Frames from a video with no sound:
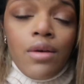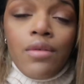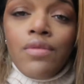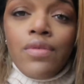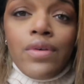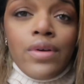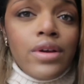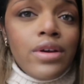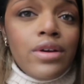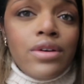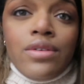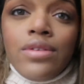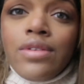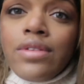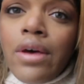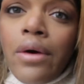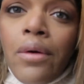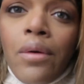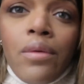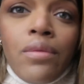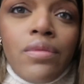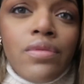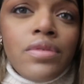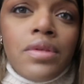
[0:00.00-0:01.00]
for
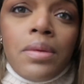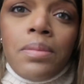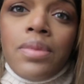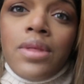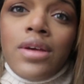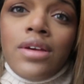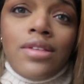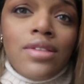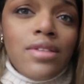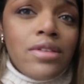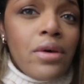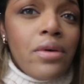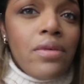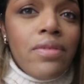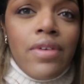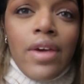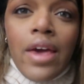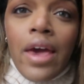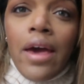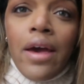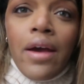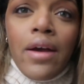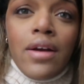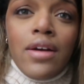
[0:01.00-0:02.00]
yourself, something
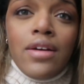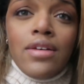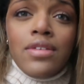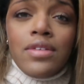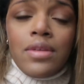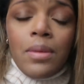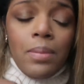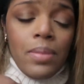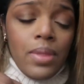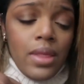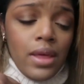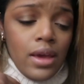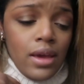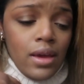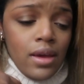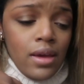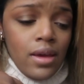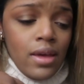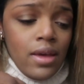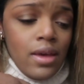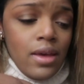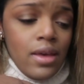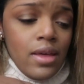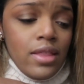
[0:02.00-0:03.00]
self-care, something
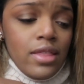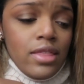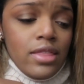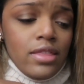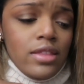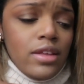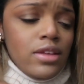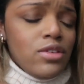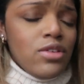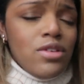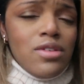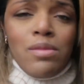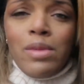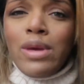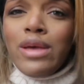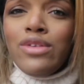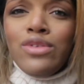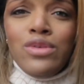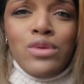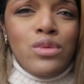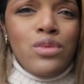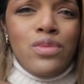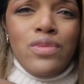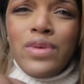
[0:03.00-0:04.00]
that just
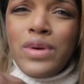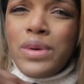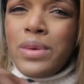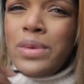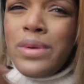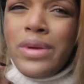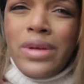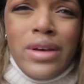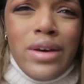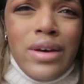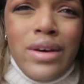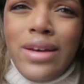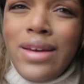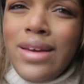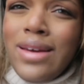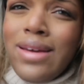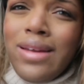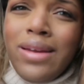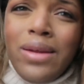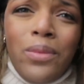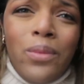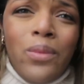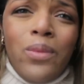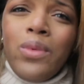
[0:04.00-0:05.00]
makes you feel
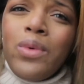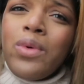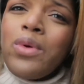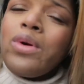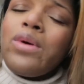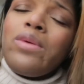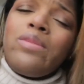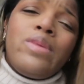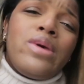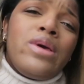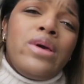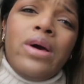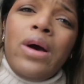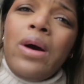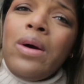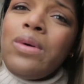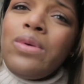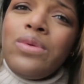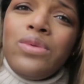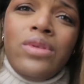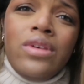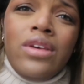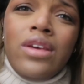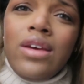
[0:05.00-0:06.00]
good and warm and
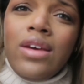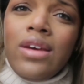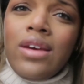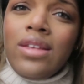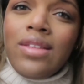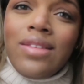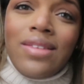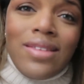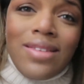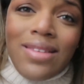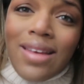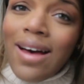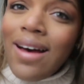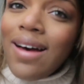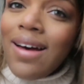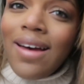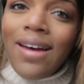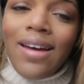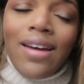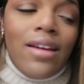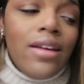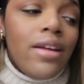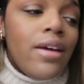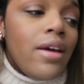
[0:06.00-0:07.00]
cozy
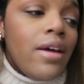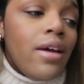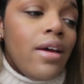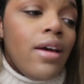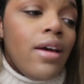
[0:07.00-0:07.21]
inside,